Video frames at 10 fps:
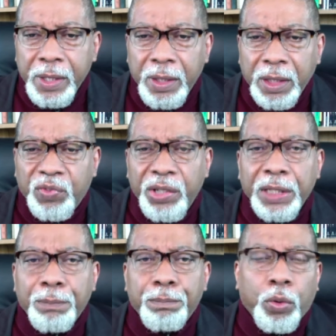It's very
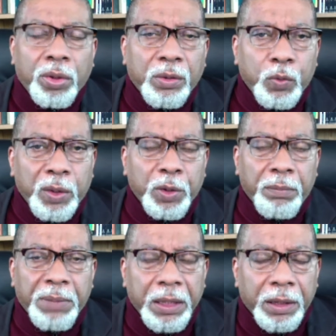important when we
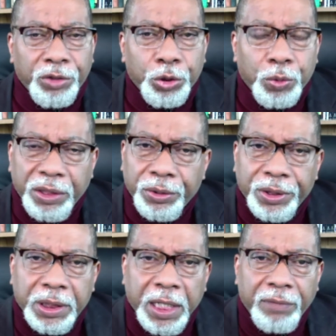begin to
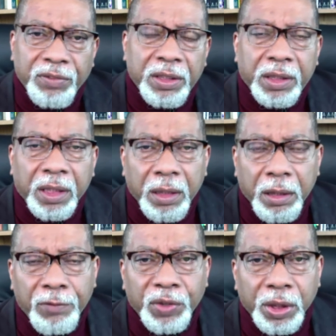understand the
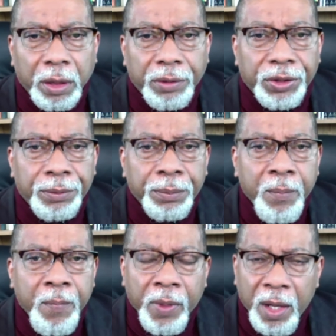significance
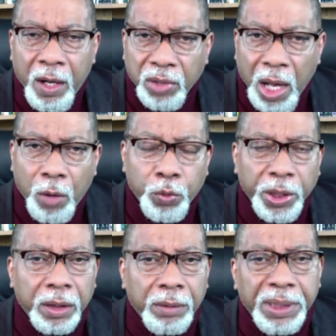of how we
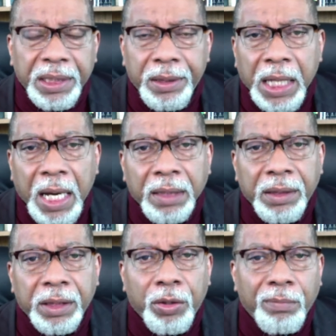can be attacked
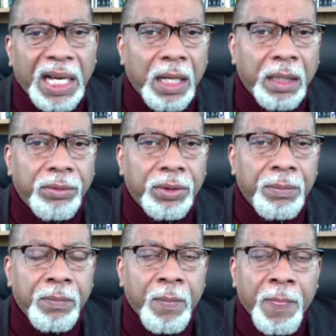in our mind
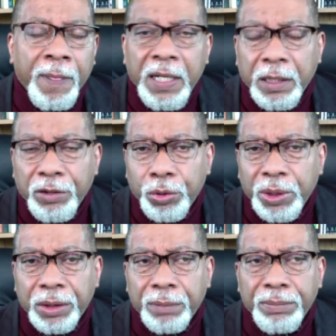in
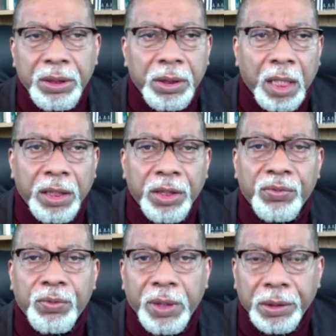doing some studies
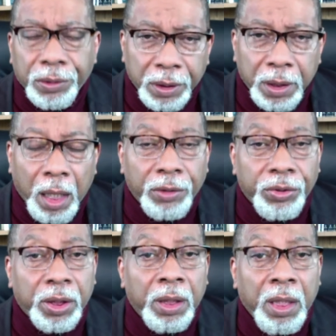for us in
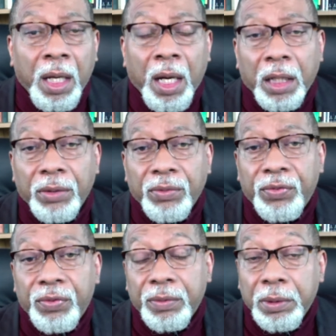college,
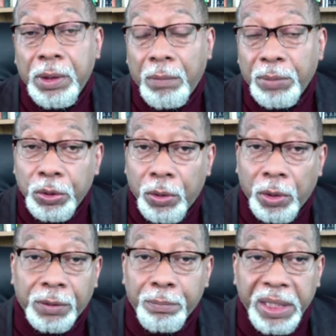I've come
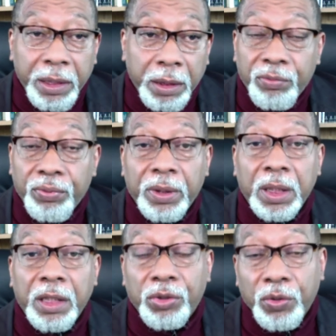across many different
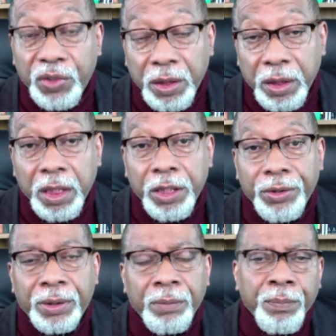things over the
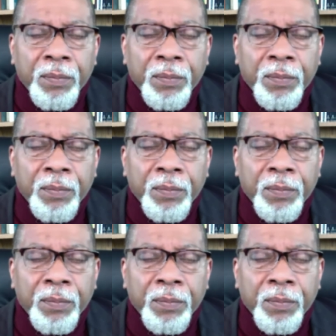years.